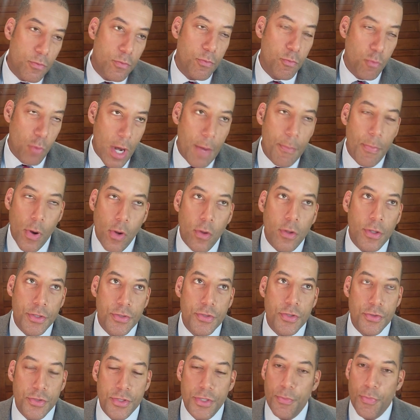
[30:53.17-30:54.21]
While polling
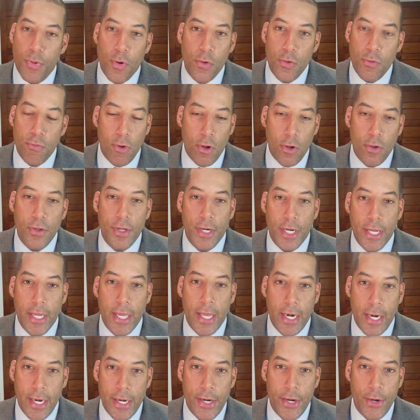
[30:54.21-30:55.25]
serves an important role, and
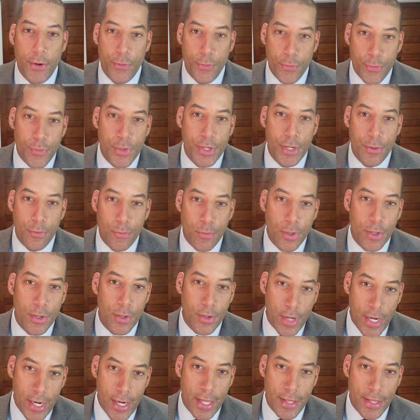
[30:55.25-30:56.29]
again, I know,
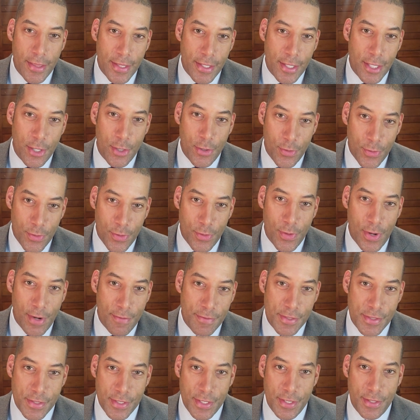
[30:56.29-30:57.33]
where I think you
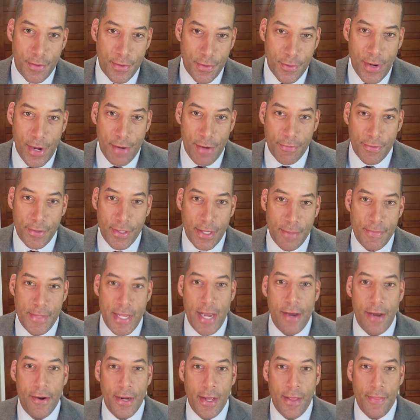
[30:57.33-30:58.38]
obviously you have to come
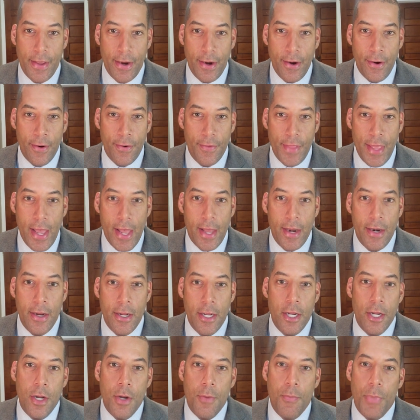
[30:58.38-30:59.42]
down on there and that,
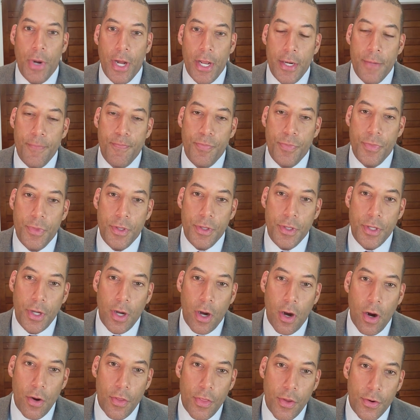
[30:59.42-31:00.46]
but
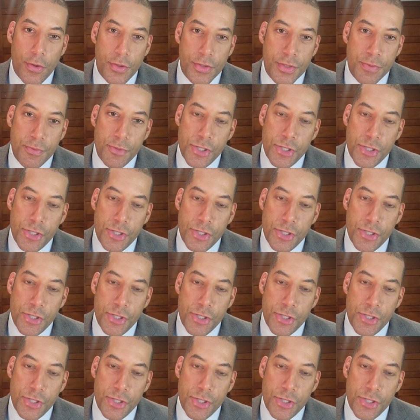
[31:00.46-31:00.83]
are there some